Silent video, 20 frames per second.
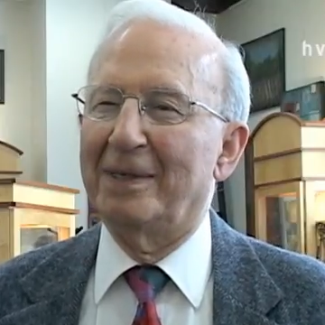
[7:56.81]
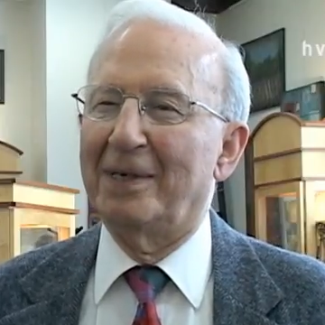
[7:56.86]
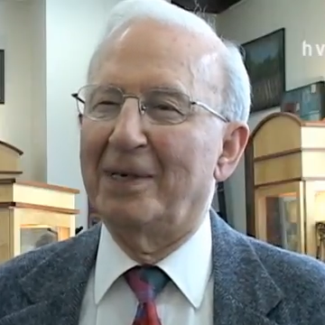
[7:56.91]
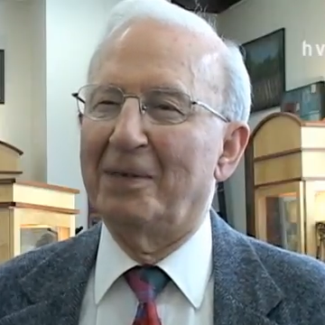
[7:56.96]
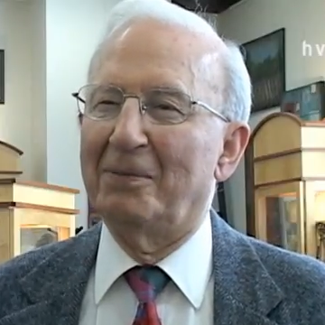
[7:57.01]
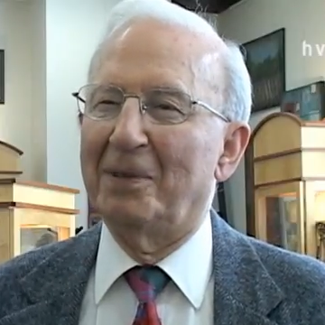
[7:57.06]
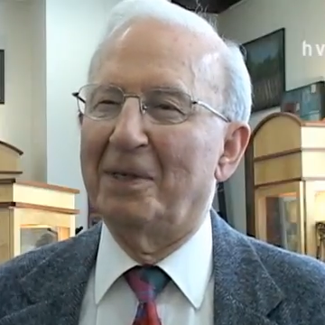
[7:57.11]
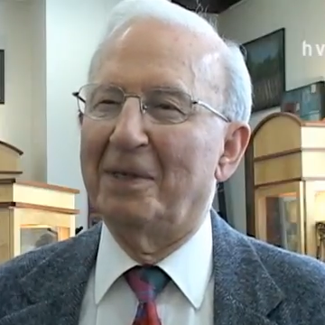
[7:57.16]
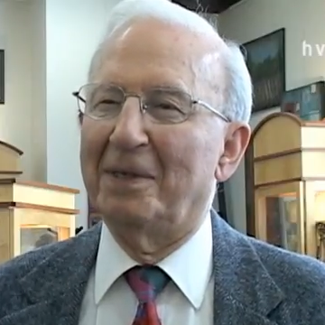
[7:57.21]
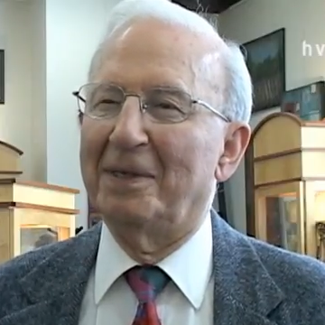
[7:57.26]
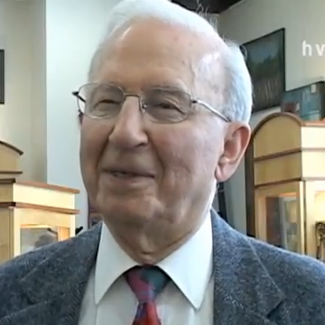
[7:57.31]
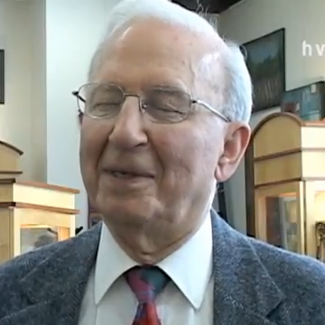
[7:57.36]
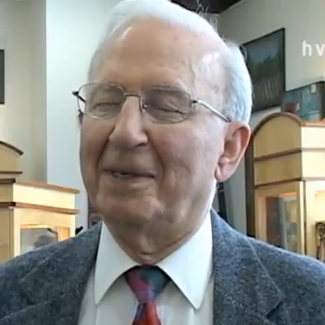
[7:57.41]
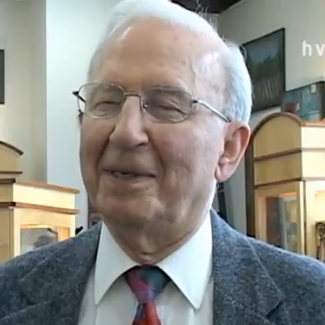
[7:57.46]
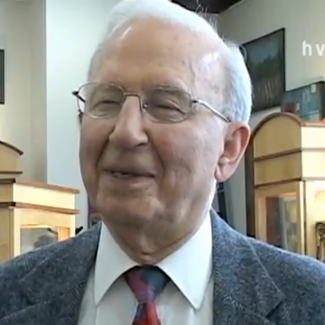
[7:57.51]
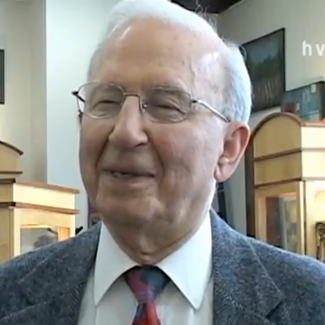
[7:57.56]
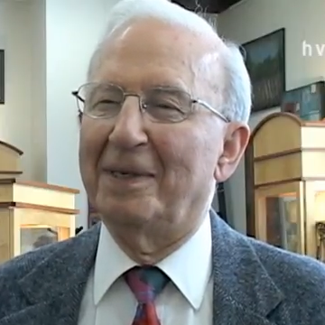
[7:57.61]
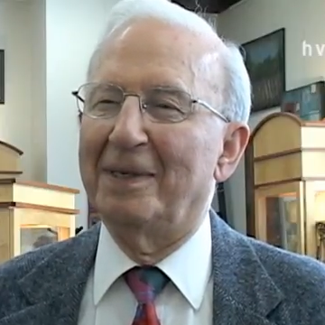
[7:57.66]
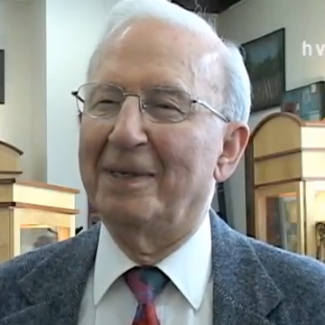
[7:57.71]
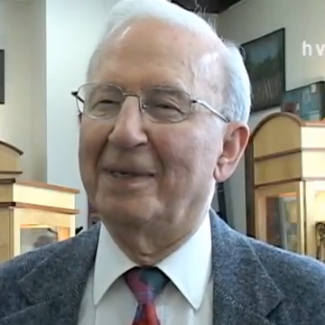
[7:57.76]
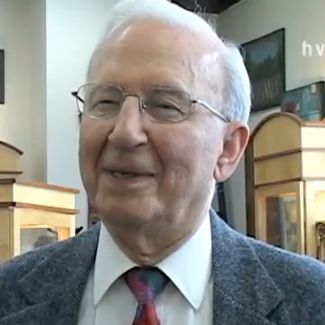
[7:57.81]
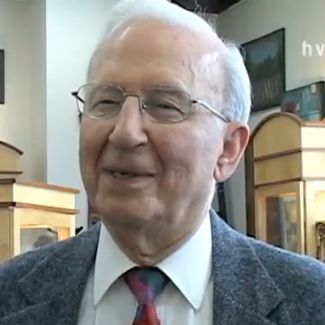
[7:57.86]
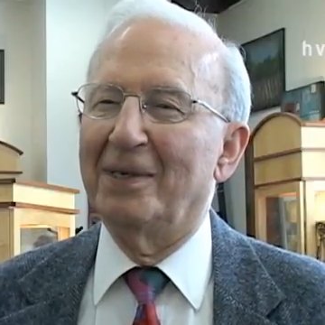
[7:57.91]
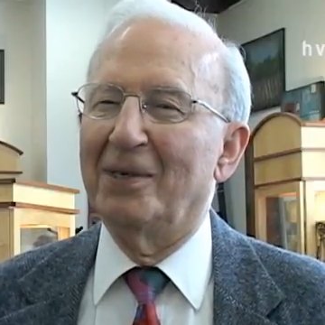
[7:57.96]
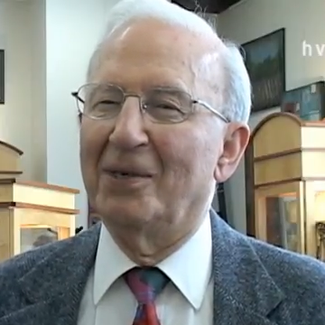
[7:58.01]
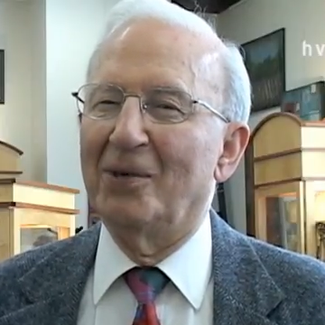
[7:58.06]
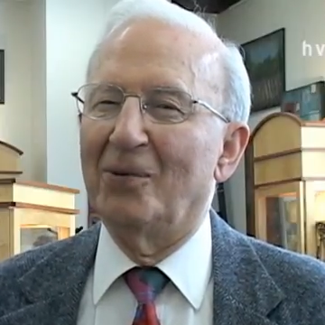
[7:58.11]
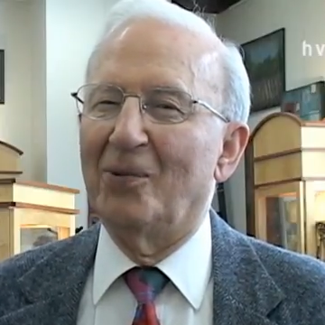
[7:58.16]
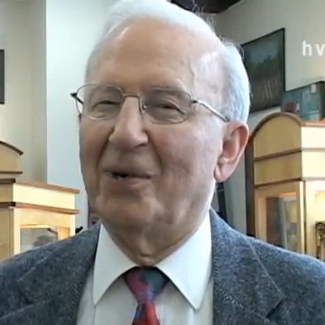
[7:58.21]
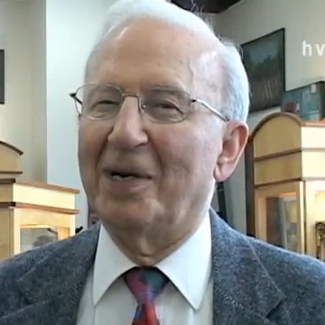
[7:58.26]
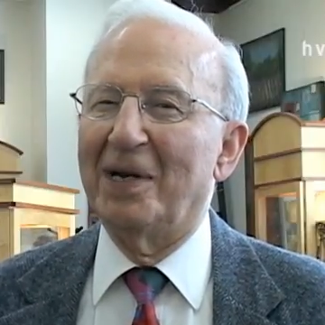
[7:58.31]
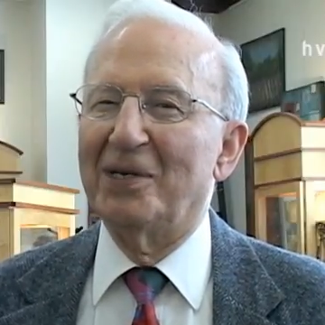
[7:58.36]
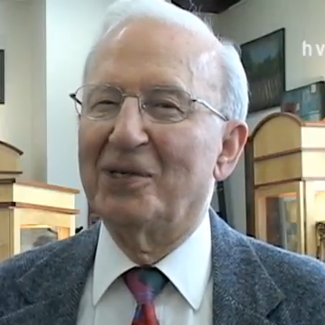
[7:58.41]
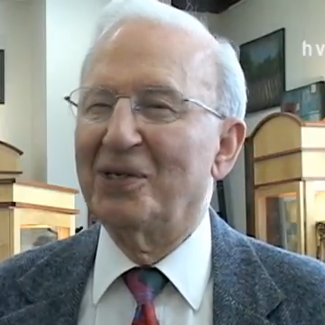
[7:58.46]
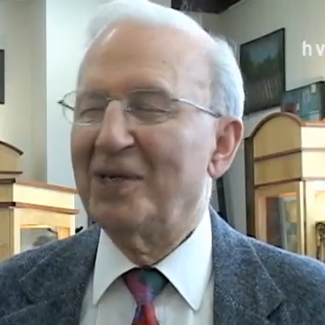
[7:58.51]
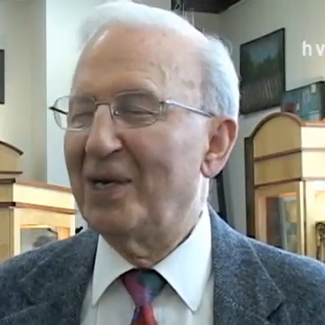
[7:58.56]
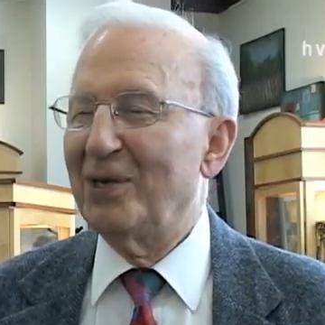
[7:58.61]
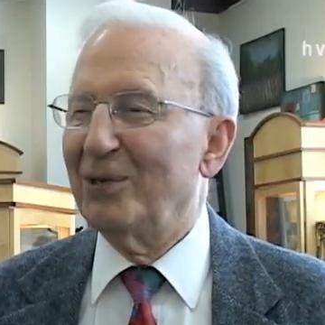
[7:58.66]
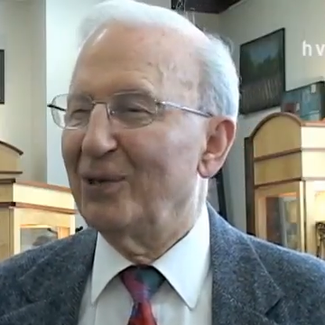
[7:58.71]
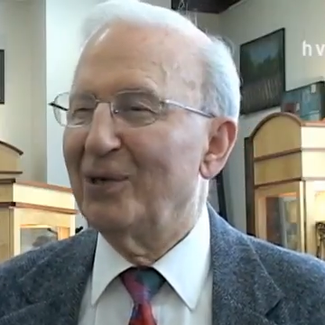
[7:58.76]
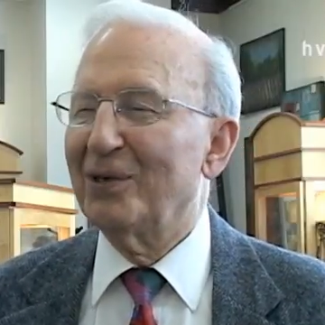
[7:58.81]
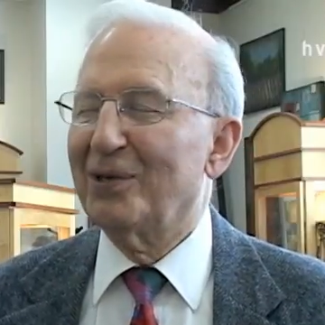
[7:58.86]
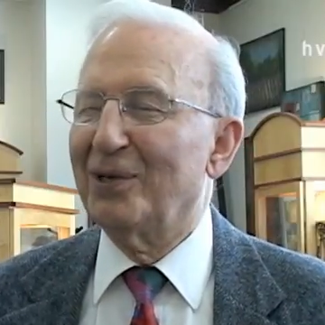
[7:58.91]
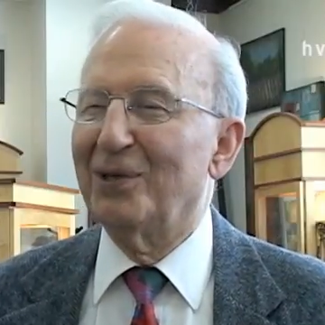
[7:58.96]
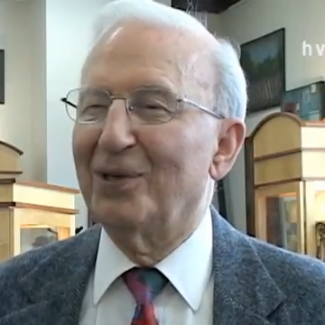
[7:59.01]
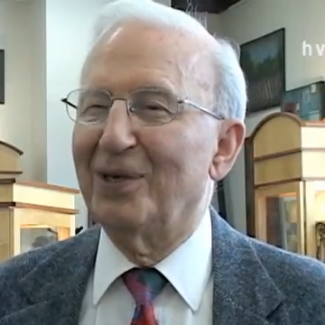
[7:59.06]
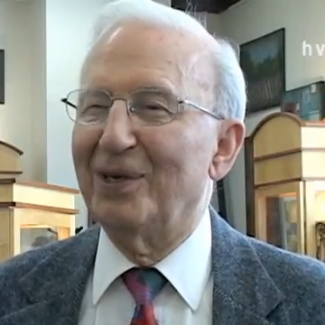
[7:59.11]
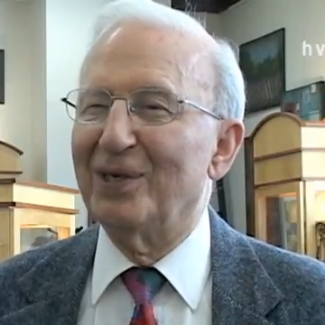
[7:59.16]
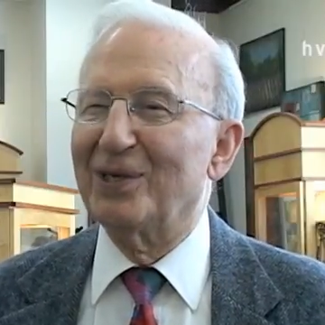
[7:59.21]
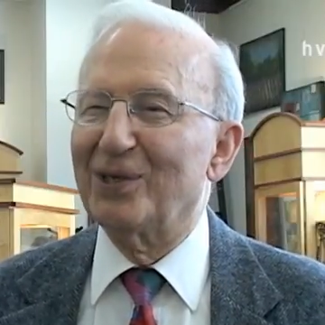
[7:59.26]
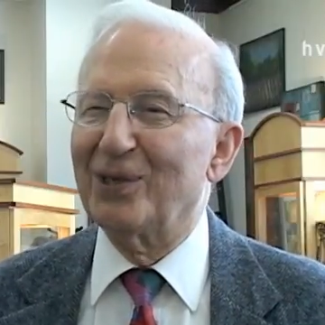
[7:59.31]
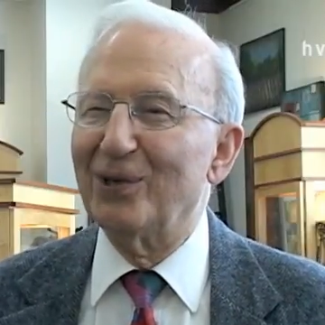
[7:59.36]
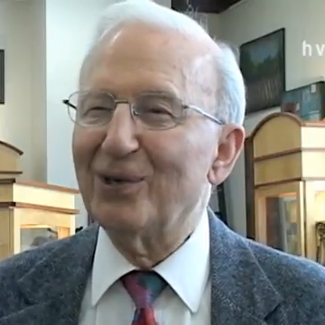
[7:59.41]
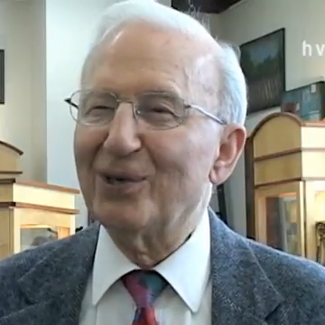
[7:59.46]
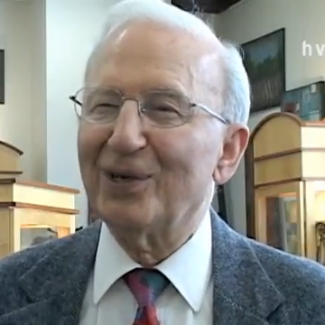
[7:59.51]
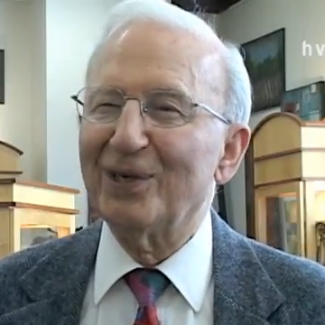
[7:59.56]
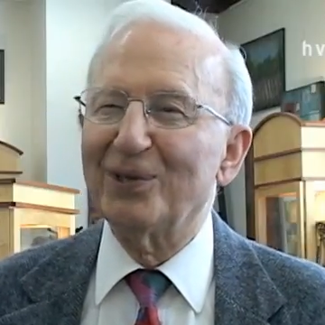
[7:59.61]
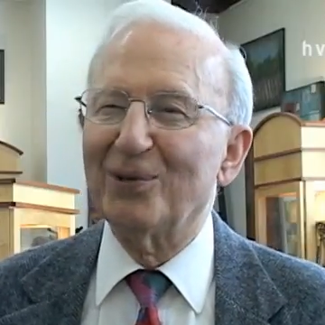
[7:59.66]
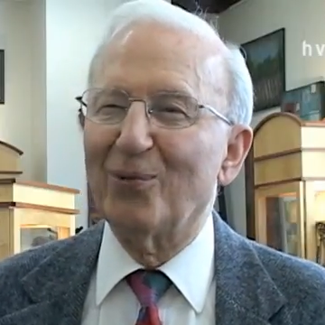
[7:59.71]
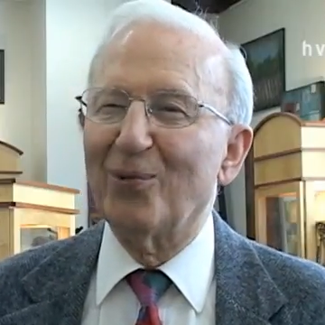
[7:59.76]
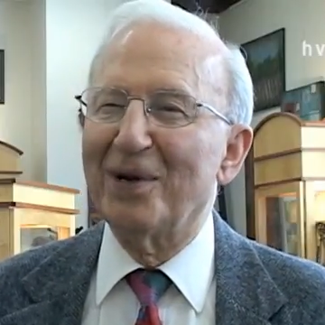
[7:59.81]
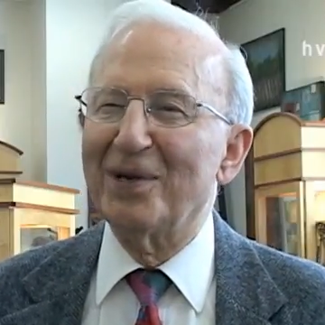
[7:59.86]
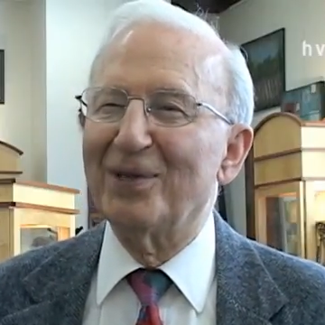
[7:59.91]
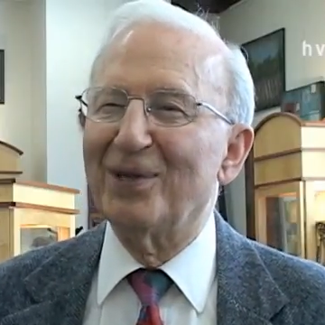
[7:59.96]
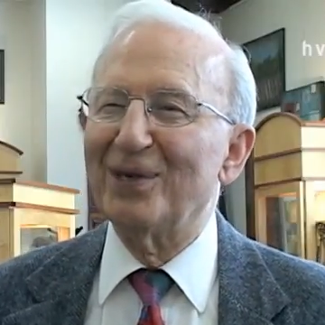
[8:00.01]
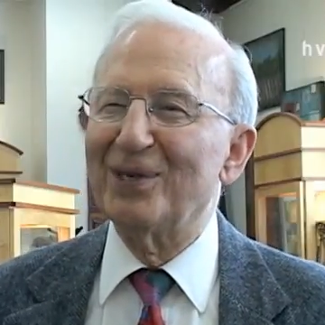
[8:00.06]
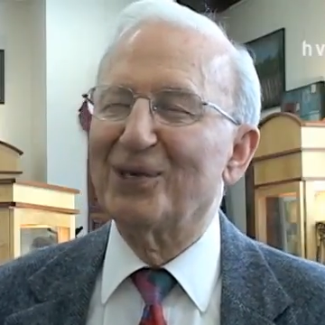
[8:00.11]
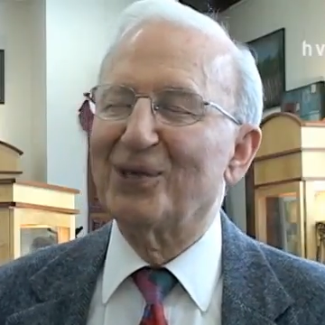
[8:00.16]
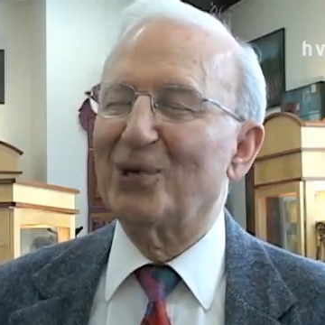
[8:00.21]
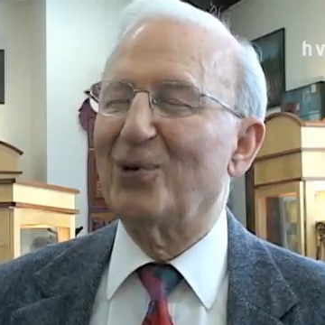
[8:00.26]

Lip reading: I mean, when I say, look at this, look at the way these